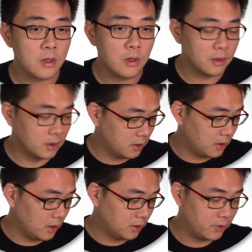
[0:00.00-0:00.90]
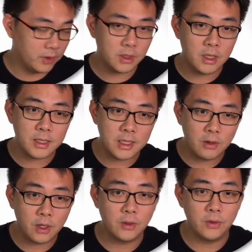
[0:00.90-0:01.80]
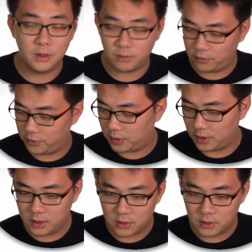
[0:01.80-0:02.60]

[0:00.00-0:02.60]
on integration. Let's see how I can do this proficiently.